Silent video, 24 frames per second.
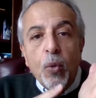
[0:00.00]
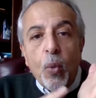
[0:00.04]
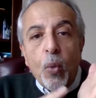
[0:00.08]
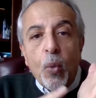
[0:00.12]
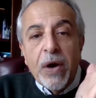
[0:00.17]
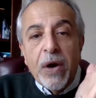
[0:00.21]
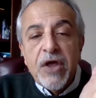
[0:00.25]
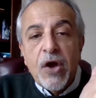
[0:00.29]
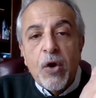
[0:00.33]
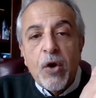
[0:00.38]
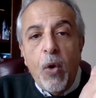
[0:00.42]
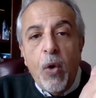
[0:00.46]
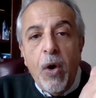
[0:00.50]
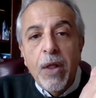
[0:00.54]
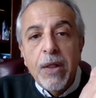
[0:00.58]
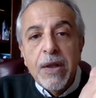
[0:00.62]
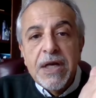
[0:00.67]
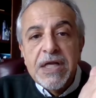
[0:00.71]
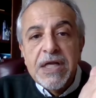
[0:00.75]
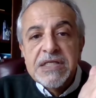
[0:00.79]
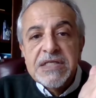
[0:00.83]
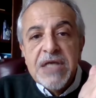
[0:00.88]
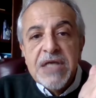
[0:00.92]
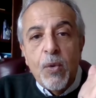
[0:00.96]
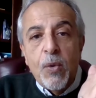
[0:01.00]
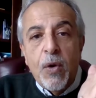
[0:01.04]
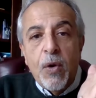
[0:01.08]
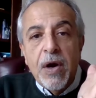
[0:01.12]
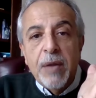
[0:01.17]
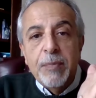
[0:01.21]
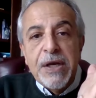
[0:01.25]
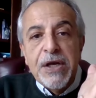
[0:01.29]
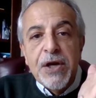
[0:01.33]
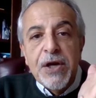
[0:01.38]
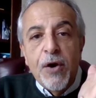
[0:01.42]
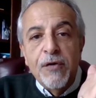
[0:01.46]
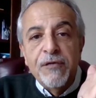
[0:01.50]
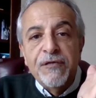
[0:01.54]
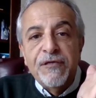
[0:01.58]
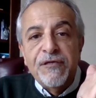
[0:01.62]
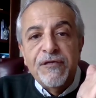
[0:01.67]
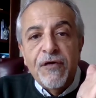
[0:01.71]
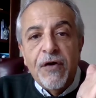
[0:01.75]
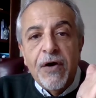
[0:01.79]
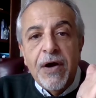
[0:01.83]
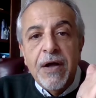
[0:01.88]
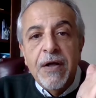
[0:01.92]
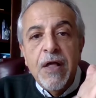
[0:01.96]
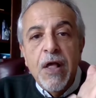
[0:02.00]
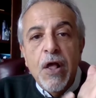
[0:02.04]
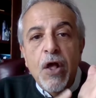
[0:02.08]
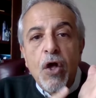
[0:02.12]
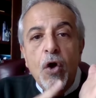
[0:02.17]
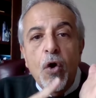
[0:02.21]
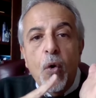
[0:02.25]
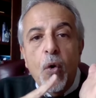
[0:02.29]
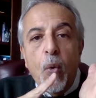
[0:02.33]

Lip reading: What are the qualities I want to be known for?